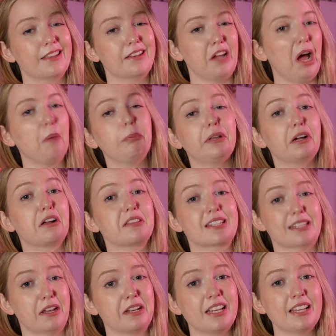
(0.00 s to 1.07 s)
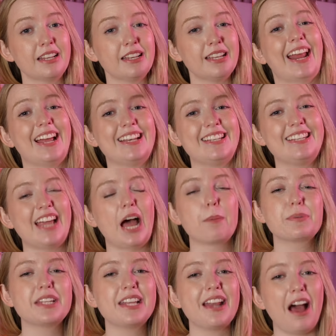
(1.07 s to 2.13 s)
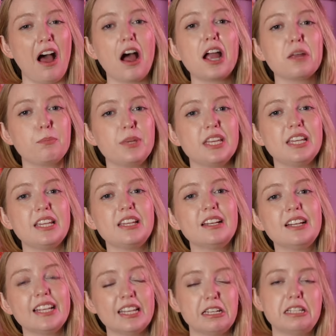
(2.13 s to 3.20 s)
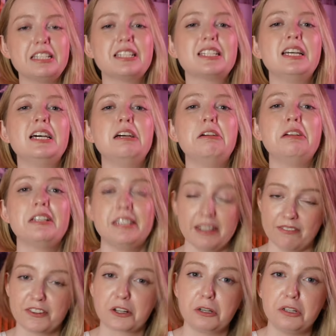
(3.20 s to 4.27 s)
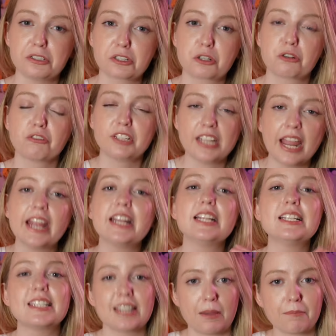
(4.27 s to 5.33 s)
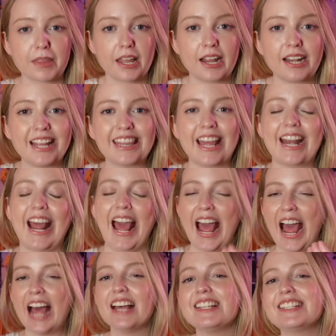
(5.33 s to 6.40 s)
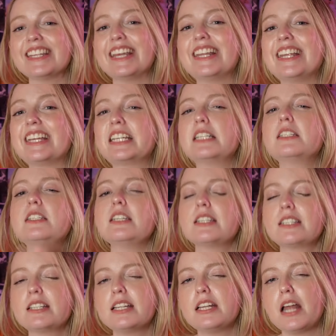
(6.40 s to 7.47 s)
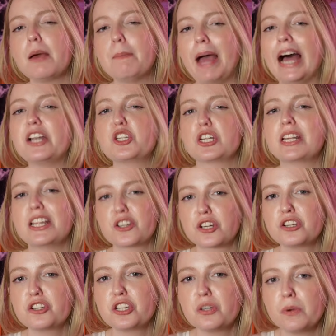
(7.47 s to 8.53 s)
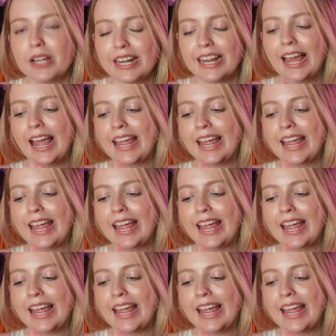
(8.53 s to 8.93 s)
top layer of this onion, adapting IP is difficult. Creating something that has an existing imagination to it